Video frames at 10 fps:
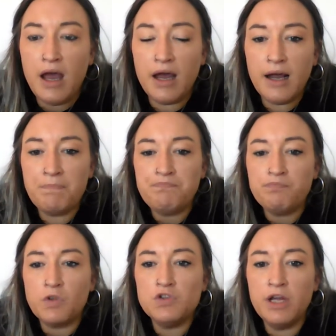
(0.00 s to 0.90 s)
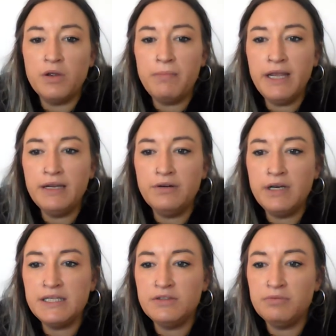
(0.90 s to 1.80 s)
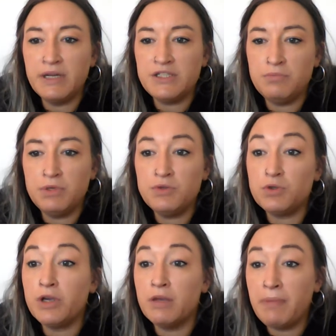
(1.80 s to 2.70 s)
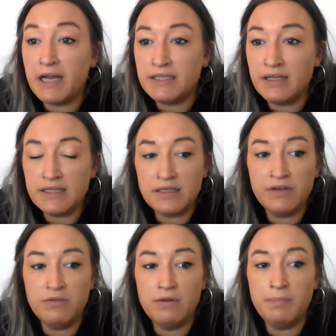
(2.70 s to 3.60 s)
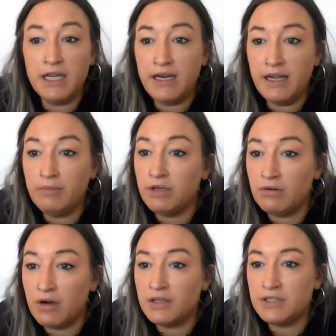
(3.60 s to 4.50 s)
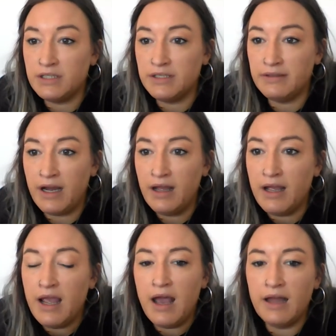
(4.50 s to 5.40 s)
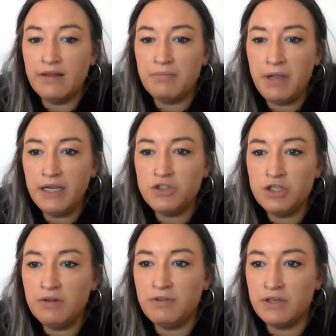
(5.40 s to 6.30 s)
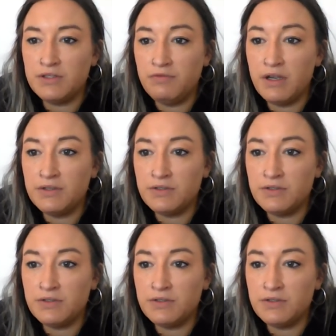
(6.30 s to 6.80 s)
Um, so make a little list of ways you mooch, or go back to that slide from the beginning where you were asked to do that, and then pick 2 of those to focus